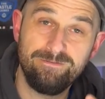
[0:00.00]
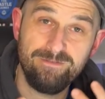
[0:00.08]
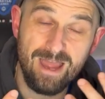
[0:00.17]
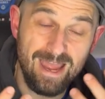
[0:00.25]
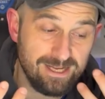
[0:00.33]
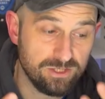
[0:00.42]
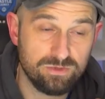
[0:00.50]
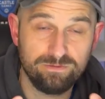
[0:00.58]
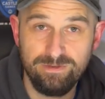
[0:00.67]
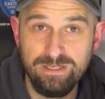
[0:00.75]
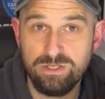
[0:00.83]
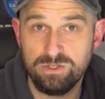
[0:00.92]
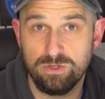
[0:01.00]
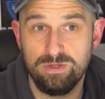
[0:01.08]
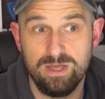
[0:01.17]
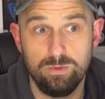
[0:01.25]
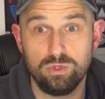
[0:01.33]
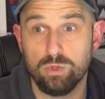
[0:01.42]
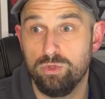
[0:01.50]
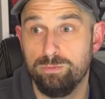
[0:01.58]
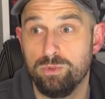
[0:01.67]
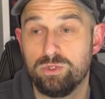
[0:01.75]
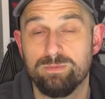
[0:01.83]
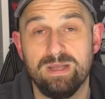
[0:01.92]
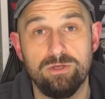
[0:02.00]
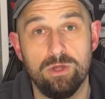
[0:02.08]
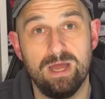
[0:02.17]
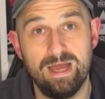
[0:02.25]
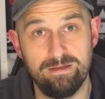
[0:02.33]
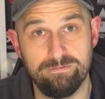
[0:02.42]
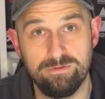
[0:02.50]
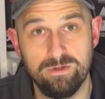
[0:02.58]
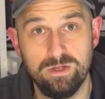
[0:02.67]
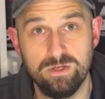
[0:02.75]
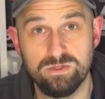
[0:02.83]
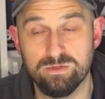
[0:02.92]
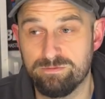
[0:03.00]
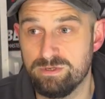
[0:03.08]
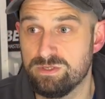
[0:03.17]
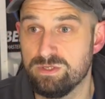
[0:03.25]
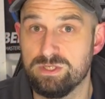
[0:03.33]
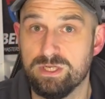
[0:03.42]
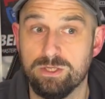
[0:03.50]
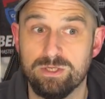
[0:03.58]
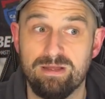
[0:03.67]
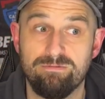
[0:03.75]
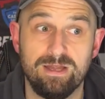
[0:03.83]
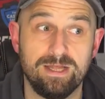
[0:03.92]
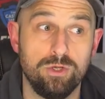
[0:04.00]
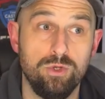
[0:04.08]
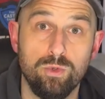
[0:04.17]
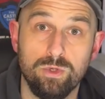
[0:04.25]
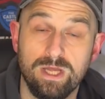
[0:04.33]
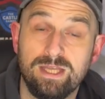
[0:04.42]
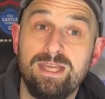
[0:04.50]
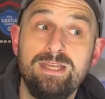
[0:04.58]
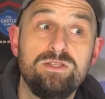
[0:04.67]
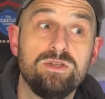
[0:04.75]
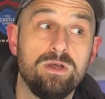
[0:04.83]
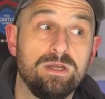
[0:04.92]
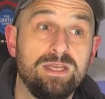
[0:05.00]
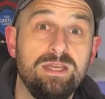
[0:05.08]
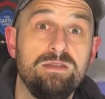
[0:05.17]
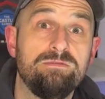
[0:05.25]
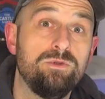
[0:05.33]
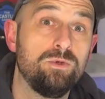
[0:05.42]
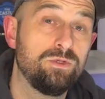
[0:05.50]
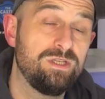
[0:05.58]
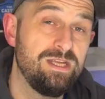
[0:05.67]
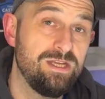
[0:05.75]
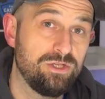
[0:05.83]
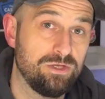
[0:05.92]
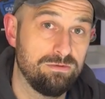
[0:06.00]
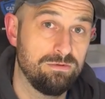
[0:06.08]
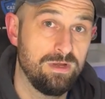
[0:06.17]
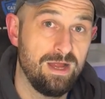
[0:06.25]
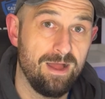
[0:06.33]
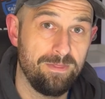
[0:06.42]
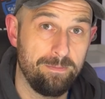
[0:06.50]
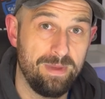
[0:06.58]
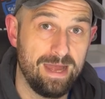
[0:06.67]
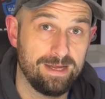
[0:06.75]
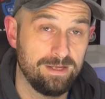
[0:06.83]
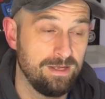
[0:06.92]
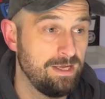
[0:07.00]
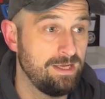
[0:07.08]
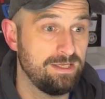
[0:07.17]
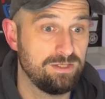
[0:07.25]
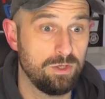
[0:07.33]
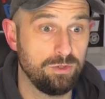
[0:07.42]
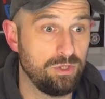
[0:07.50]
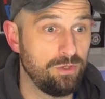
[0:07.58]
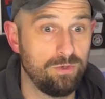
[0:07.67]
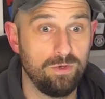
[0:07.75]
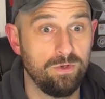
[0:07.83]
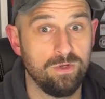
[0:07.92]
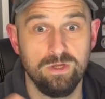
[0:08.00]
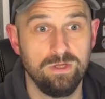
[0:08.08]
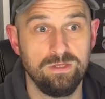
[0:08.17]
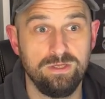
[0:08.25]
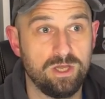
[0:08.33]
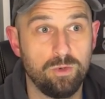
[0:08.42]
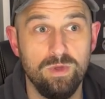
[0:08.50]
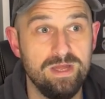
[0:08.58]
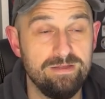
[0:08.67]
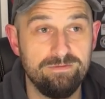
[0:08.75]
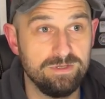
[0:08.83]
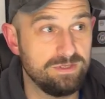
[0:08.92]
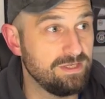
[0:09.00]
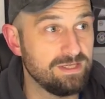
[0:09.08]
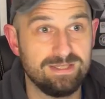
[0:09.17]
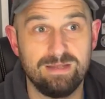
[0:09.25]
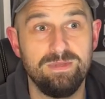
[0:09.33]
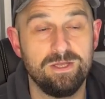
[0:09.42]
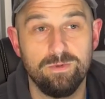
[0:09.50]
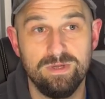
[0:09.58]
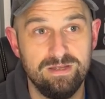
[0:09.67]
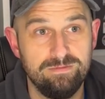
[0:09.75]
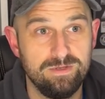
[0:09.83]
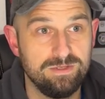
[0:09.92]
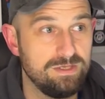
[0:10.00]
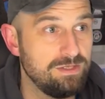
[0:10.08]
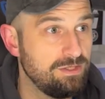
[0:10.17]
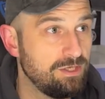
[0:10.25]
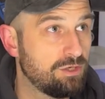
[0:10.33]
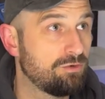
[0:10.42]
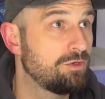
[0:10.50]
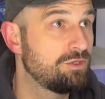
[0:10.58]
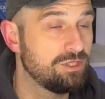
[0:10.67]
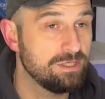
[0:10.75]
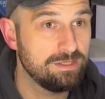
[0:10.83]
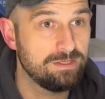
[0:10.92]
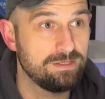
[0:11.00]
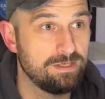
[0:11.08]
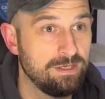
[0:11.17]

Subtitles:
extra features on there which other books might not have. So for instance, it could have like a key of notation at the back. It's got your quavers and your semiquavers and your crotchets,